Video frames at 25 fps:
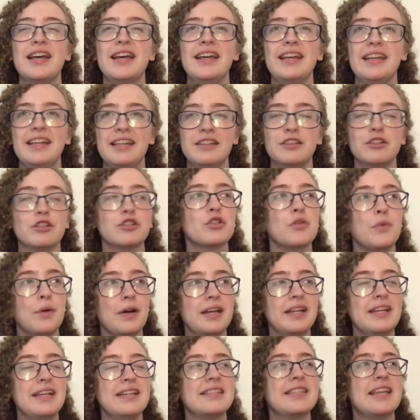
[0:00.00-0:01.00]
in their
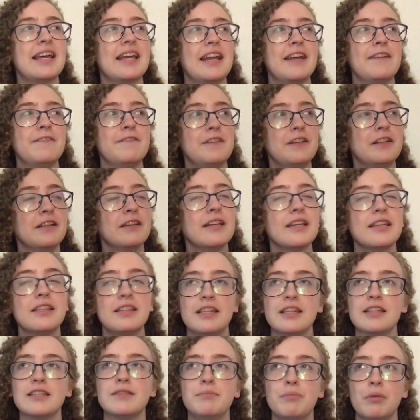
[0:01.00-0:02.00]
20s, and I feel like
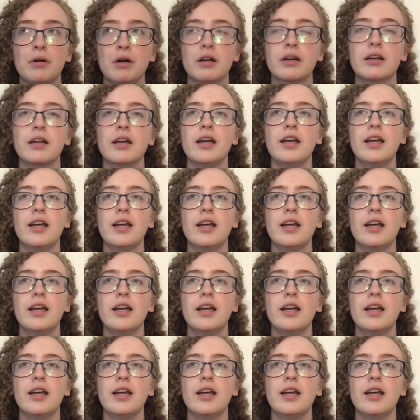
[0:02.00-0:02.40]
this book